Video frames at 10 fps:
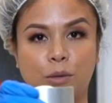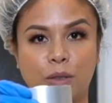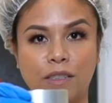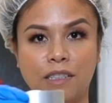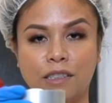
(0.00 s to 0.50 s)

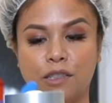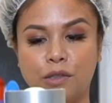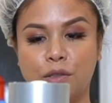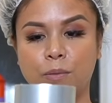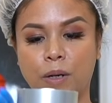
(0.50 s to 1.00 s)
twisting the
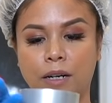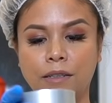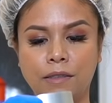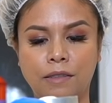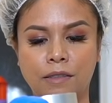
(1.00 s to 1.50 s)
two
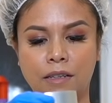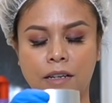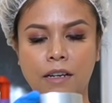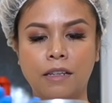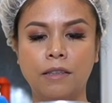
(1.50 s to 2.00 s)
parts,
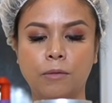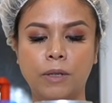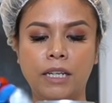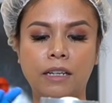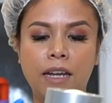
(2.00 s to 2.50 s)
the
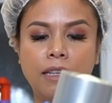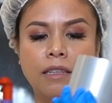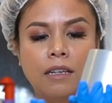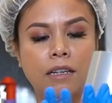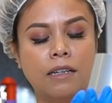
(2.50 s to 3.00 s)
ring and
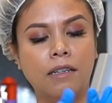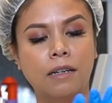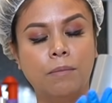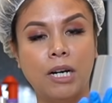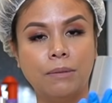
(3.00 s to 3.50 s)
the
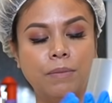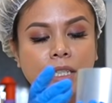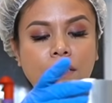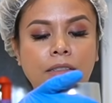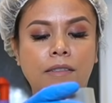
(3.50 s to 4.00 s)
bottom
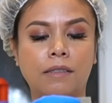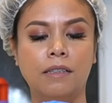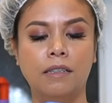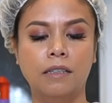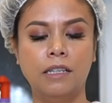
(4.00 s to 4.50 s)
piece,
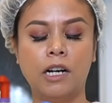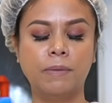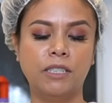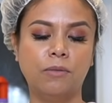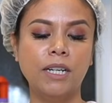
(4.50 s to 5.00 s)
in
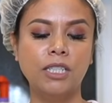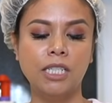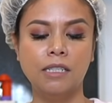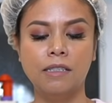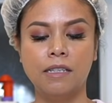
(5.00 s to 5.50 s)
opposite
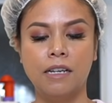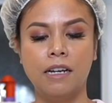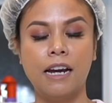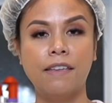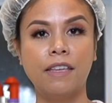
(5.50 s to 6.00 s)
directions,
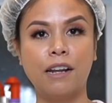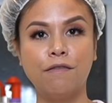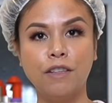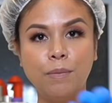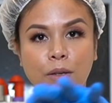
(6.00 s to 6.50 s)
and then I
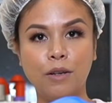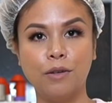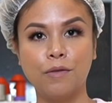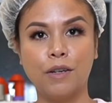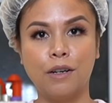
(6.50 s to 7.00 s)
flip it
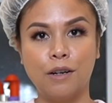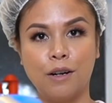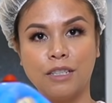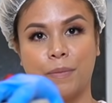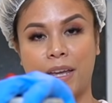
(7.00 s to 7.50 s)
over
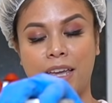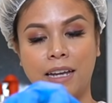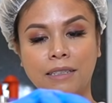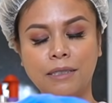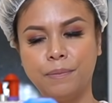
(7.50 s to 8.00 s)
onto my
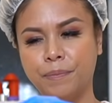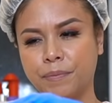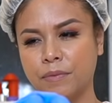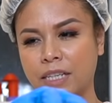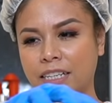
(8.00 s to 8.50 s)
hand.
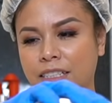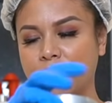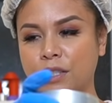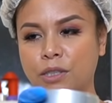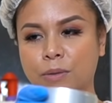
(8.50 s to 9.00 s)
I
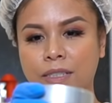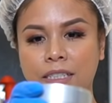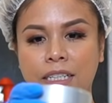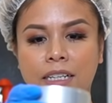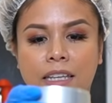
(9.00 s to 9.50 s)
continue
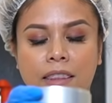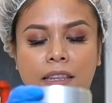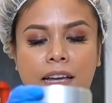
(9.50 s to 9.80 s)
twisting it, and